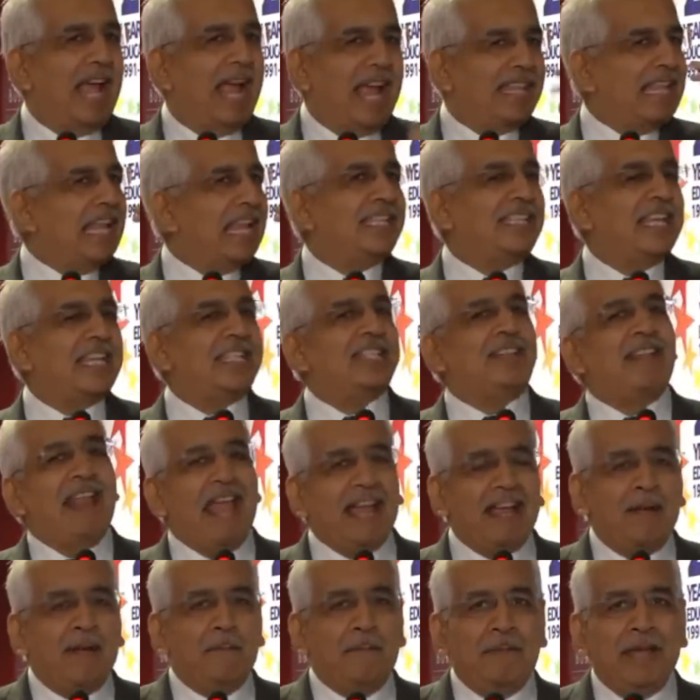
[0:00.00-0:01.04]
And that just
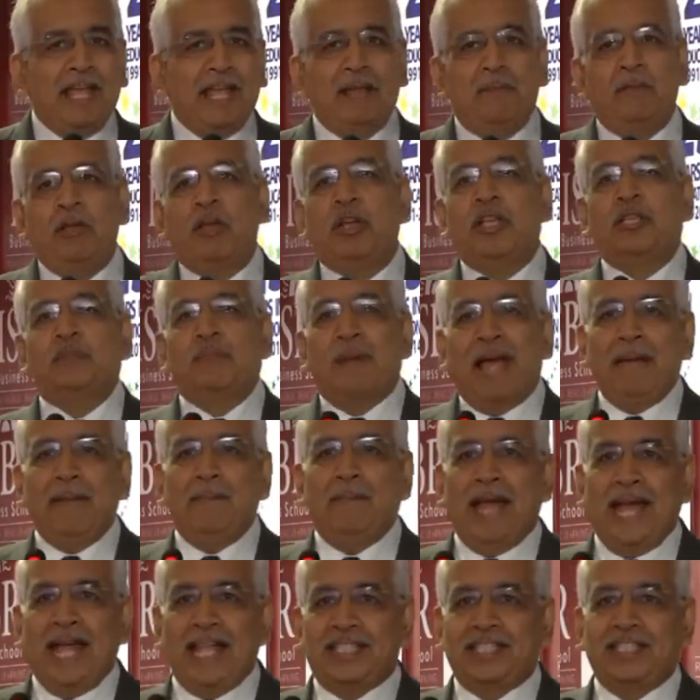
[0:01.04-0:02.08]
rang a bell, because my
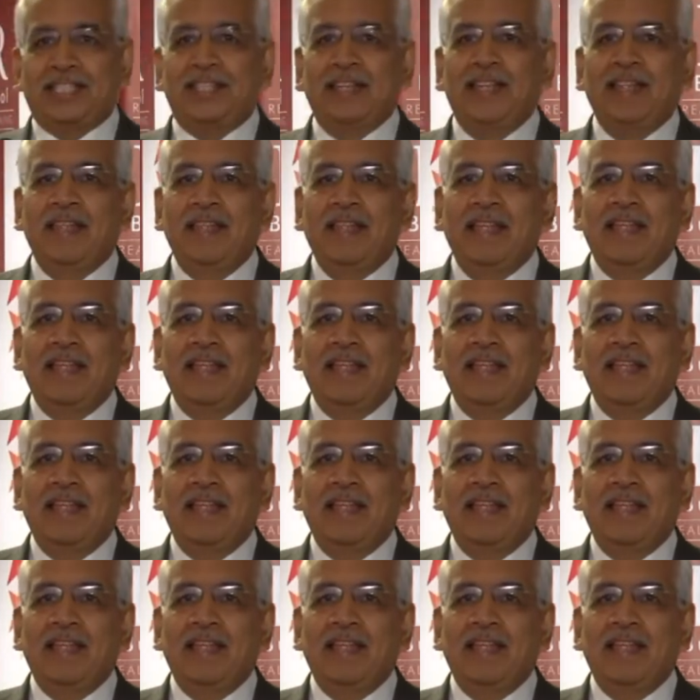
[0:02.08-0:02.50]
batch